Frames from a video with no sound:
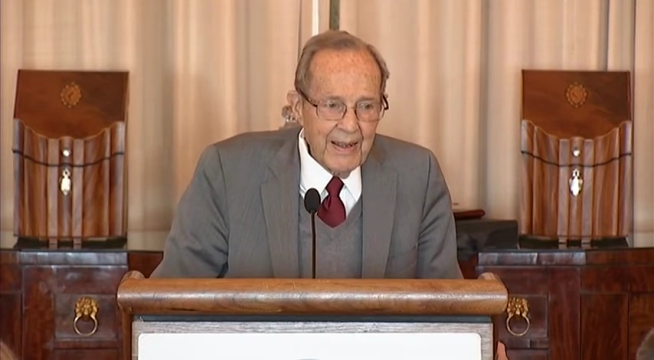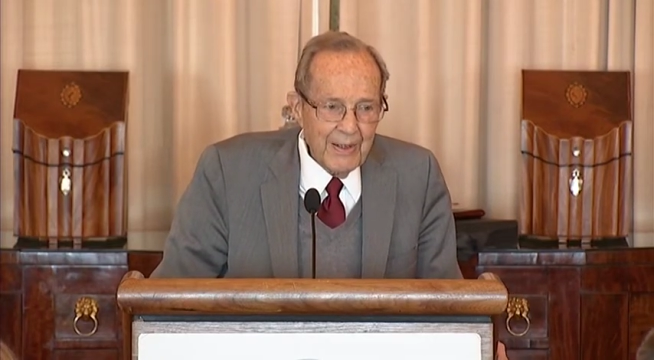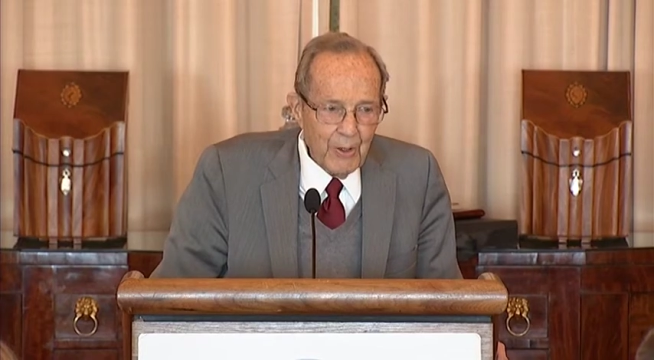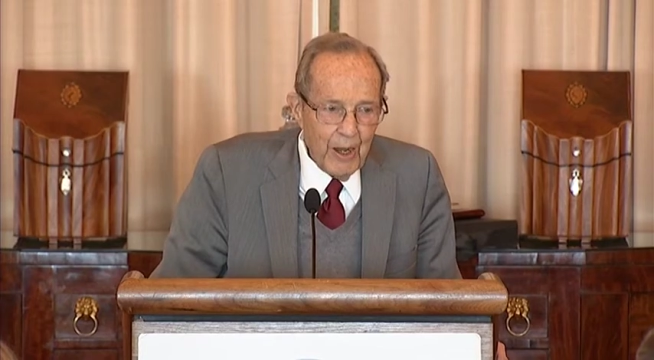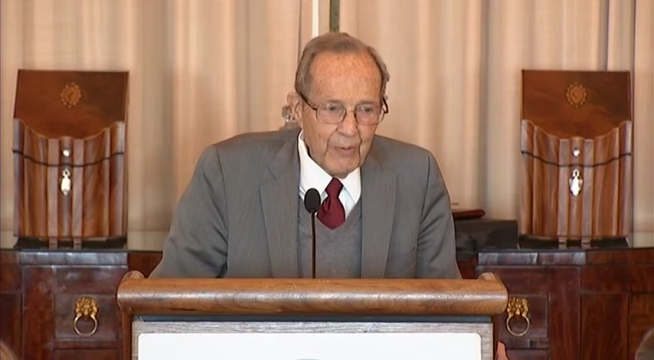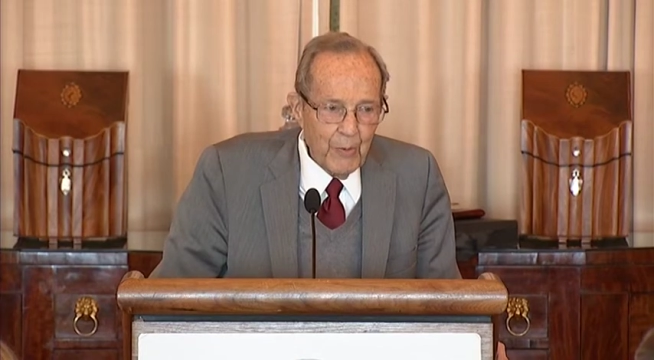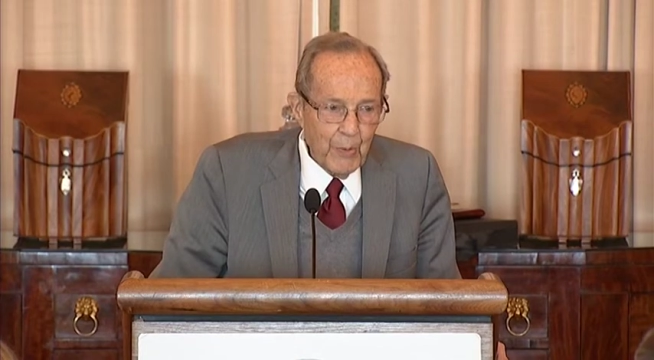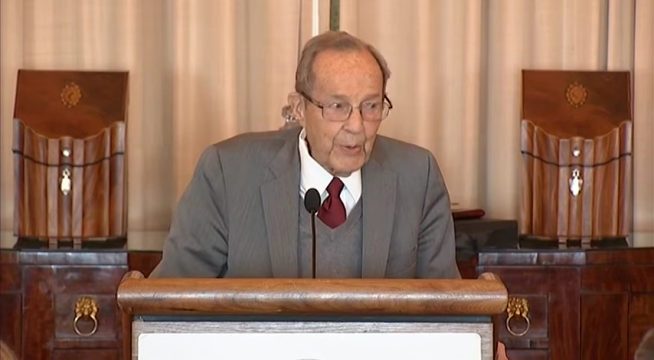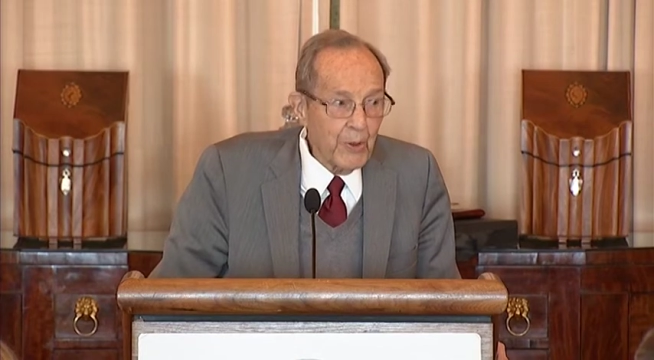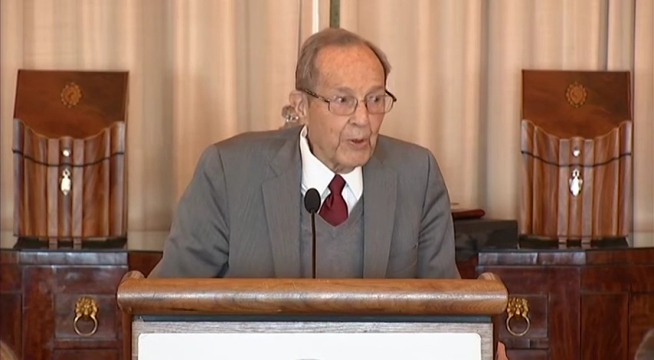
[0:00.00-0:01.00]
talk where
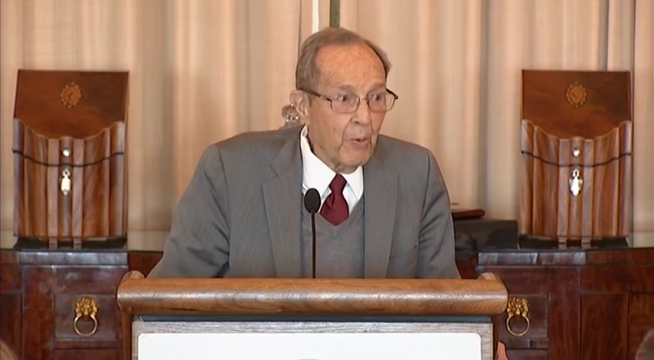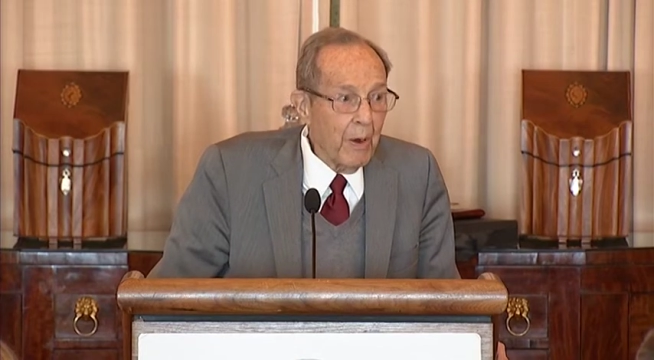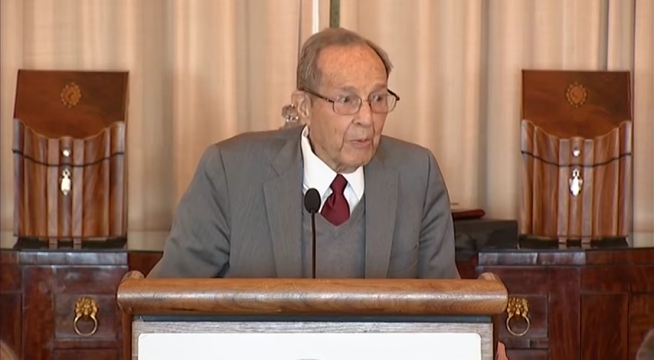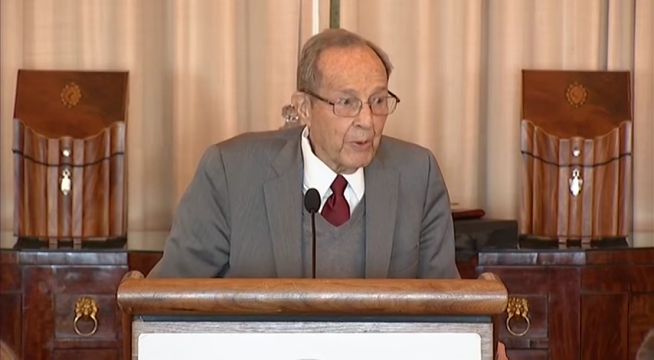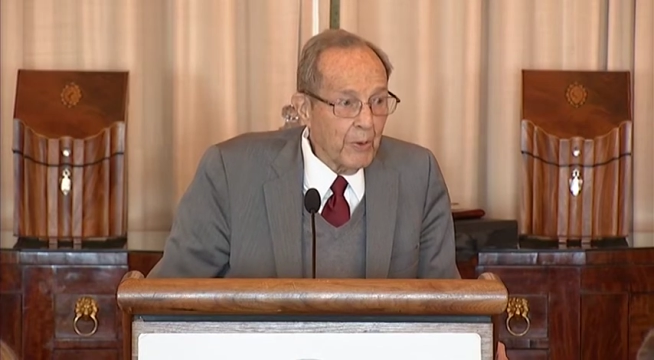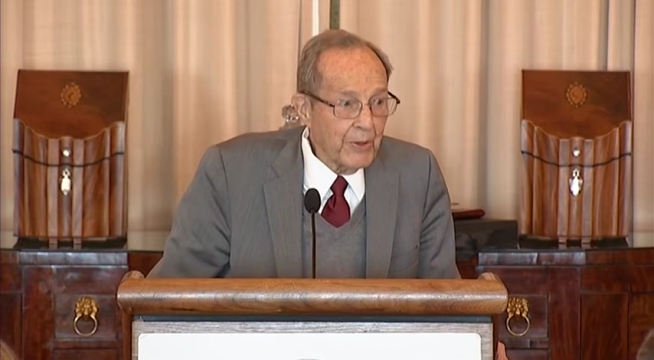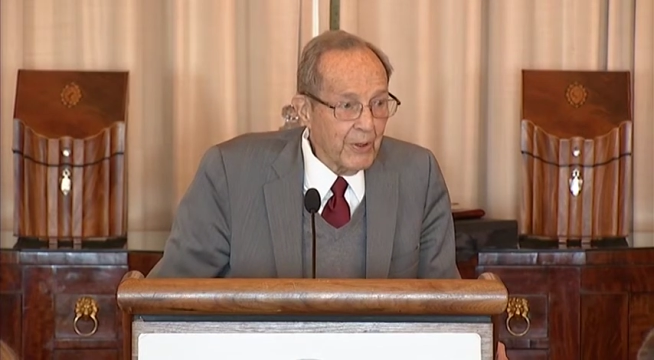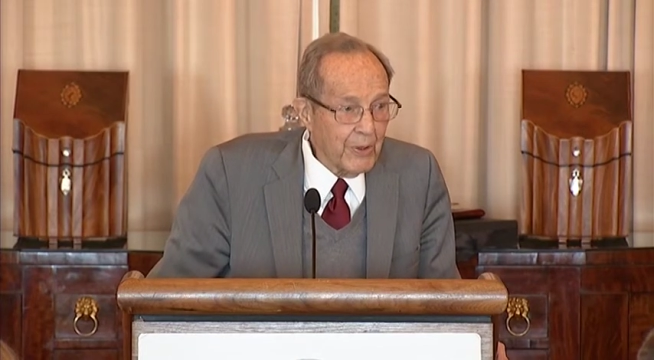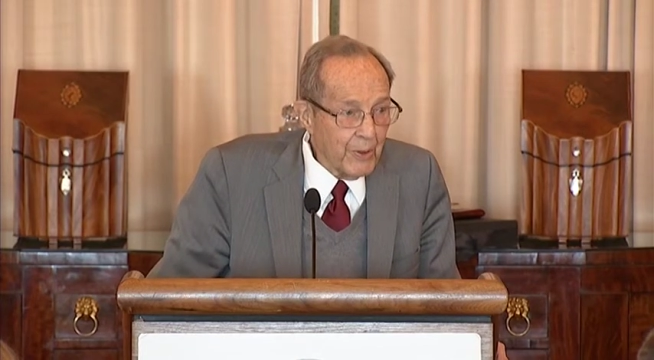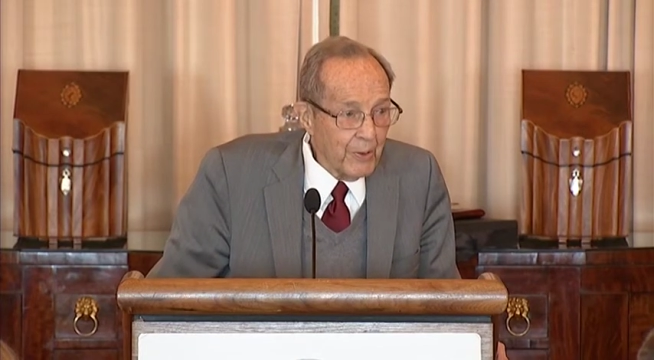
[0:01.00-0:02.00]
we don't know what we're going to
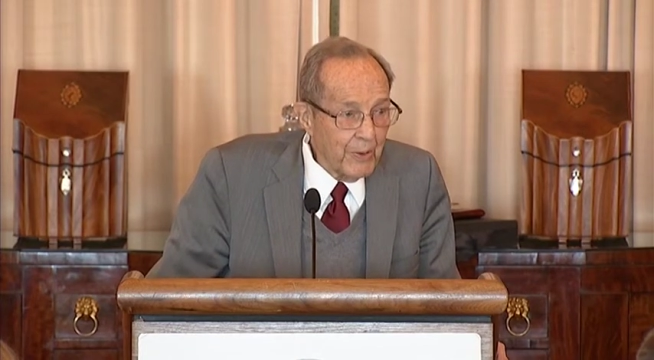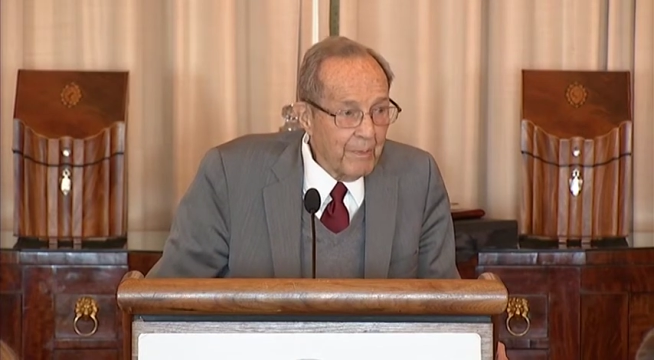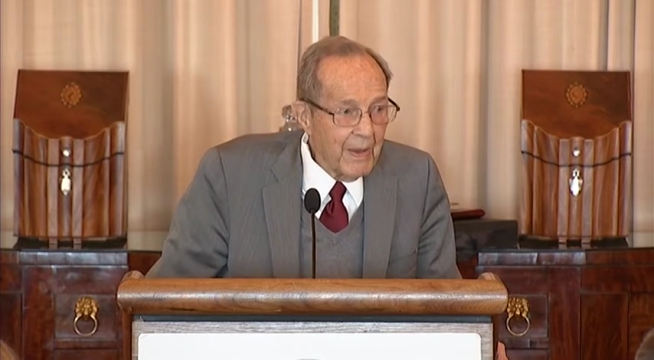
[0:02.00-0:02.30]
do,